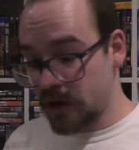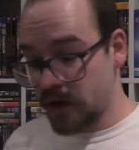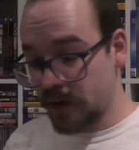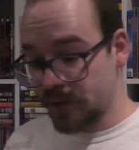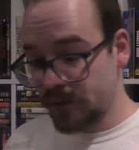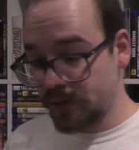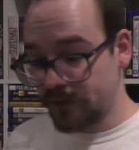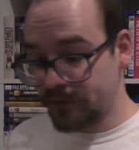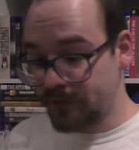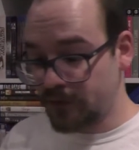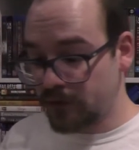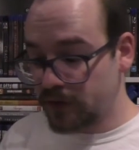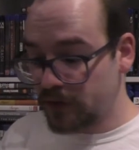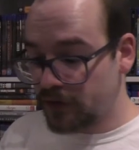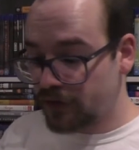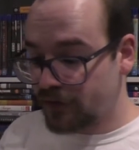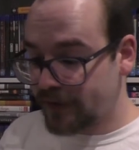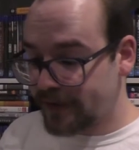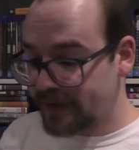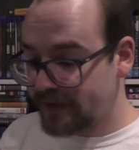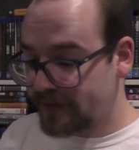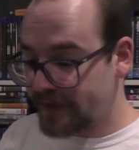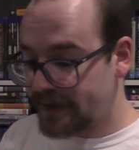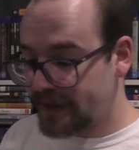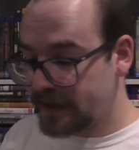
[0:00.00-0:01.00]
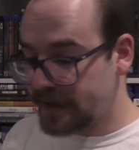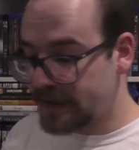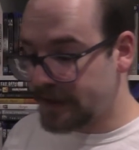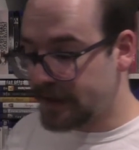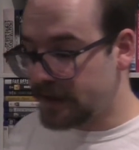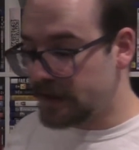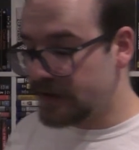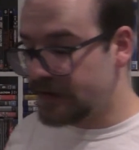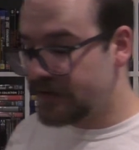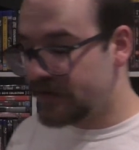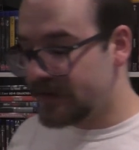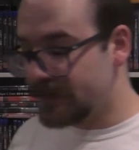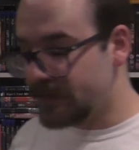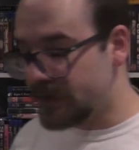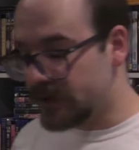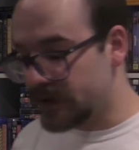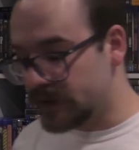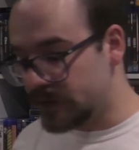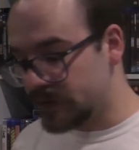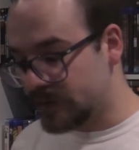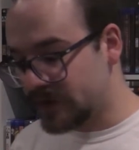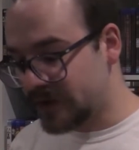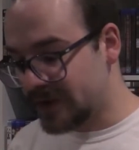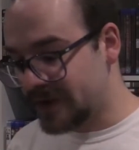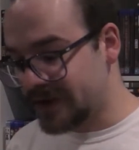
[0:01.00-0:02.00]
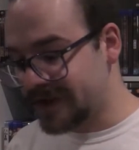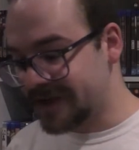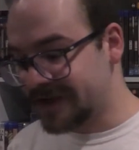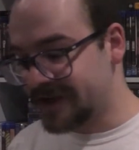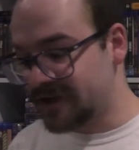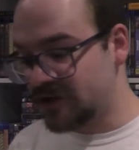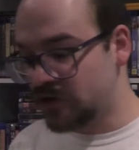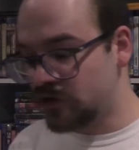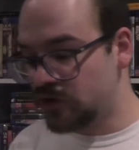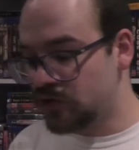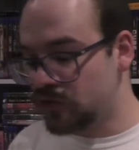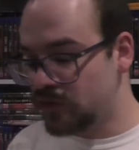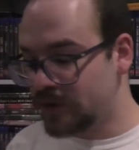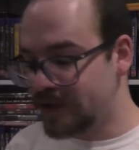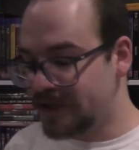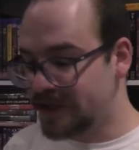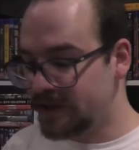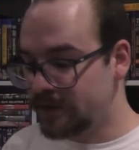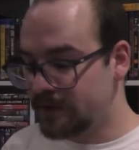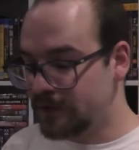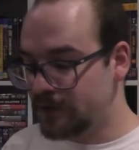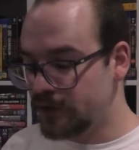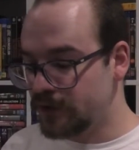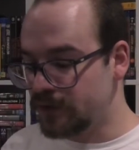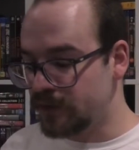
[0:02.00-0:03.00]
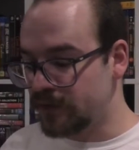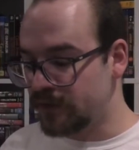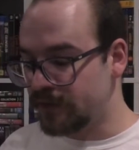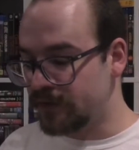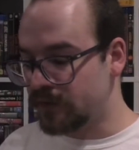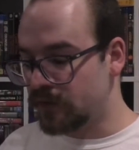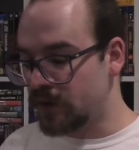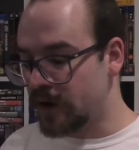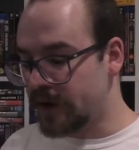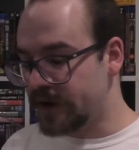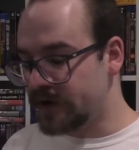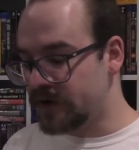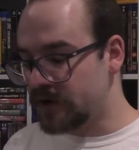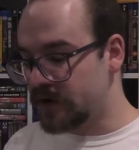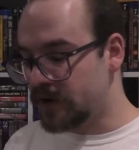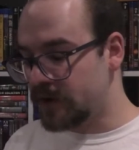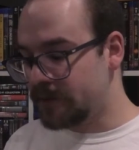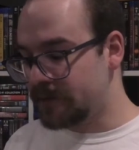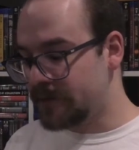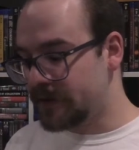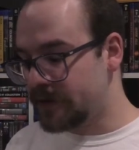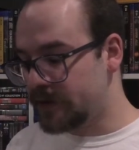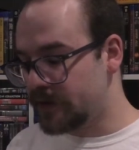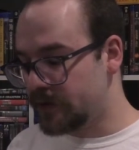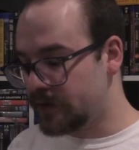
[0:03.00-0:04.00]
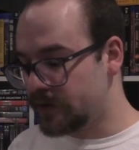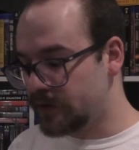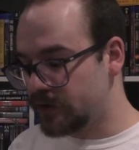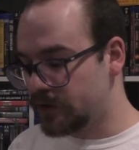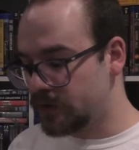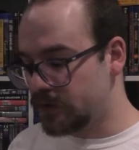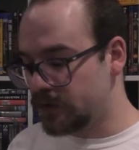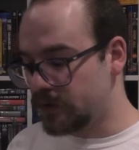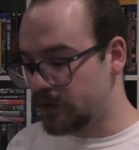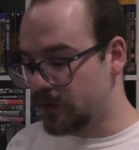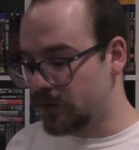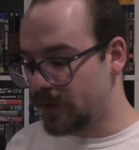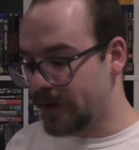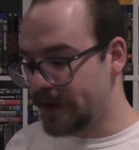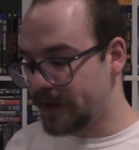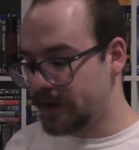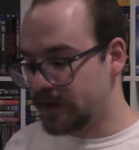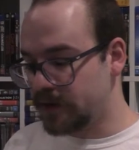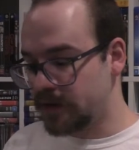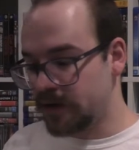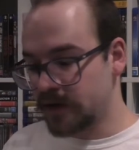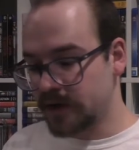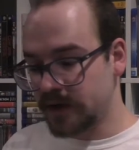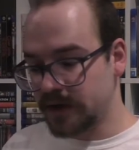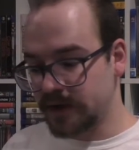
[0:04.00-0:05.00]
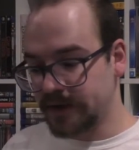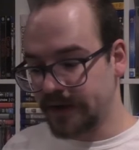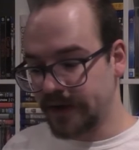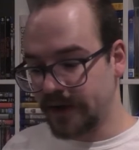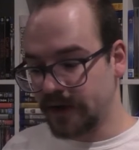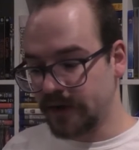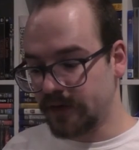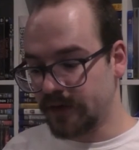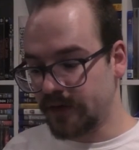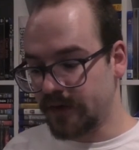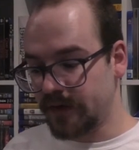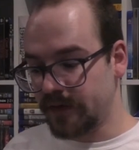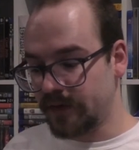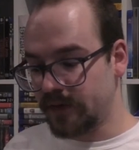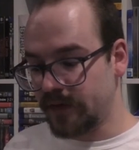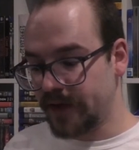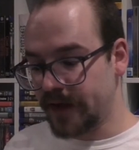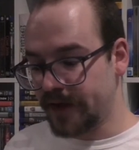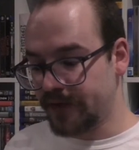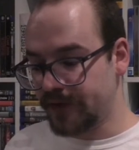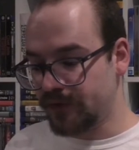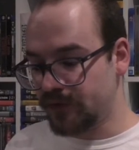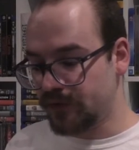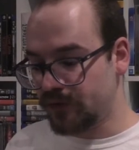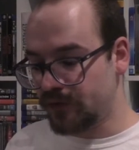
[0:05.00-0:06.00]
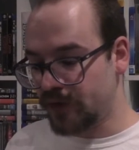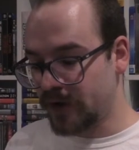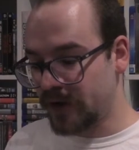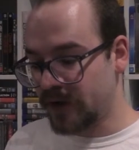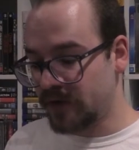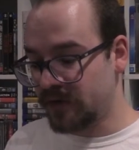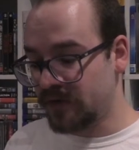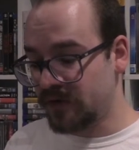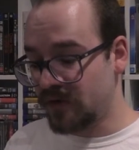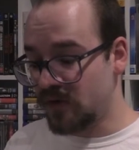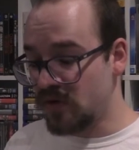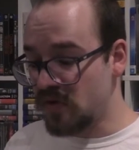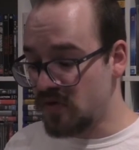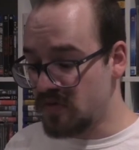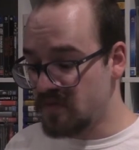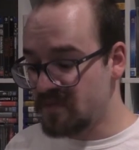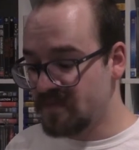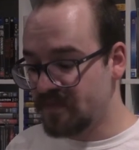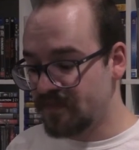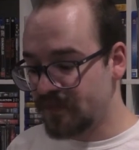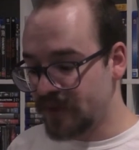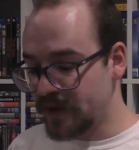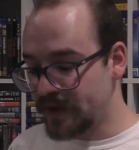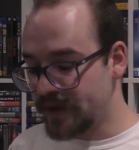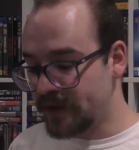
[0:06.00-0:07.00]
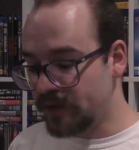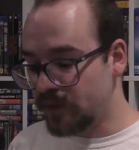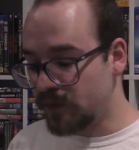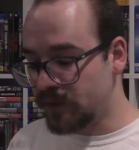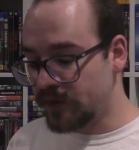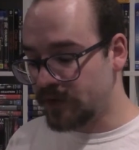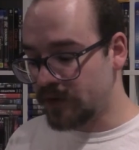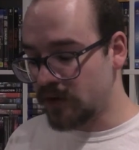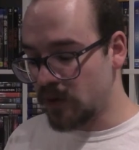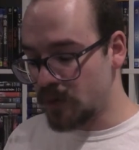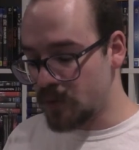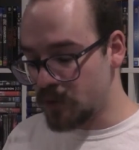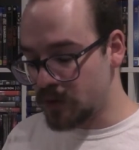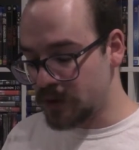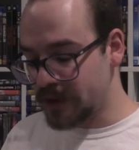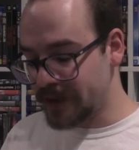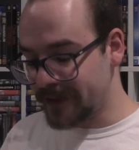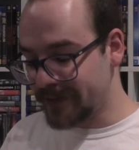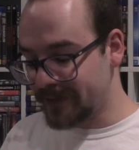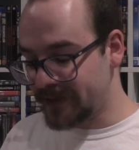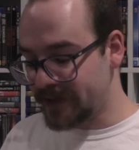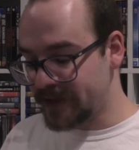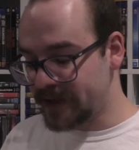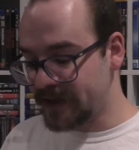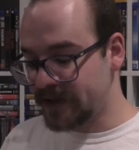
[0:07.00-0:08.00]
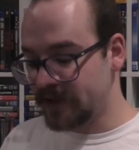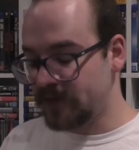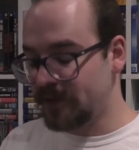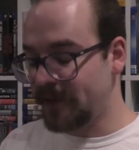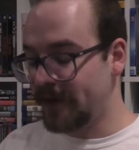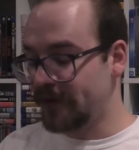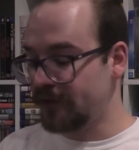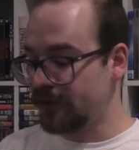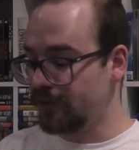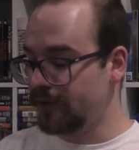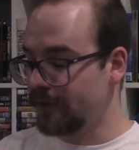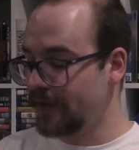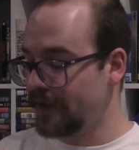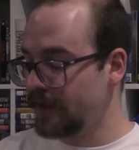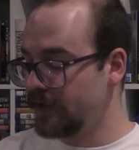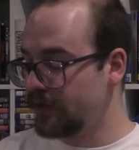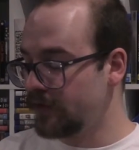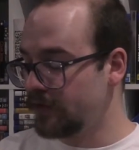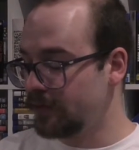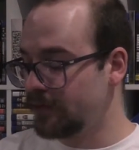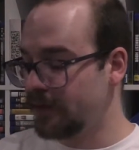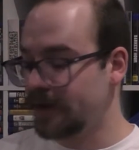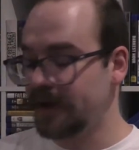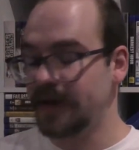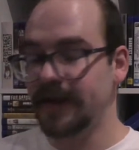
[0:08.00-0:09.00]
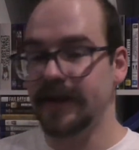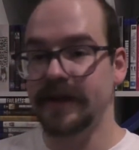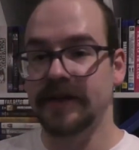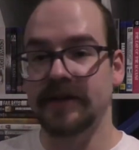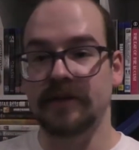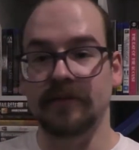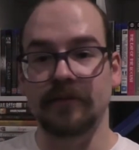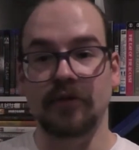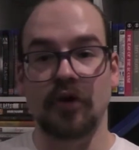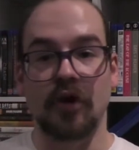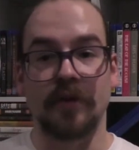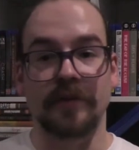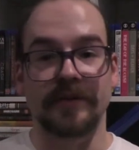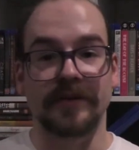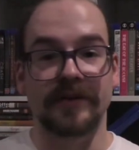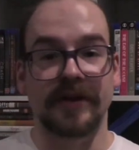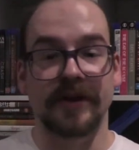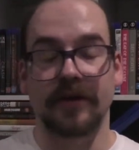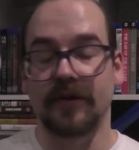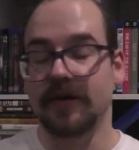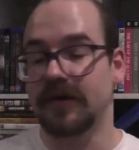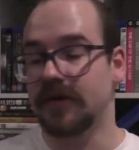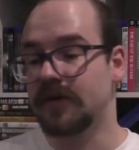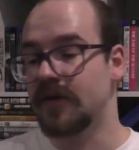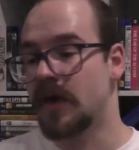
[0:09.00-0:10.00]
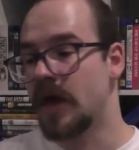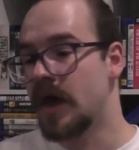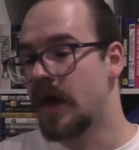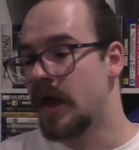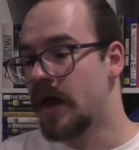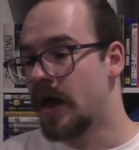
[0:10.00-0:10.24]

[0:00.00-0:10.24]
with newly translated English subtitles, a new interview with writer Makoto Ueda, teaser and theatrical trailer. So this one's a lot more limited in special features, but you get some commentaries,